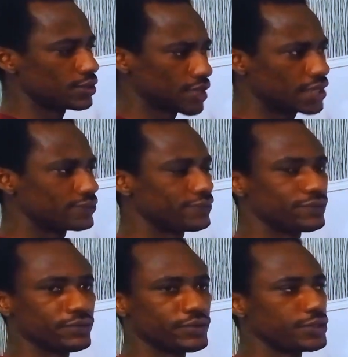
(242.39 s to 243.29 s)
That's
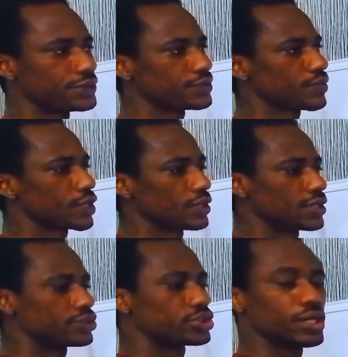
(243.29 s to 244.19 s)
53.
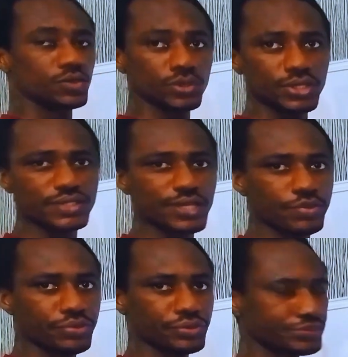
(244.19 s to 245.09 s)
Let's check with this
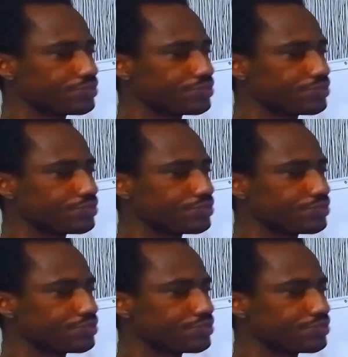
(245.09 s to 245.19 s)
sample.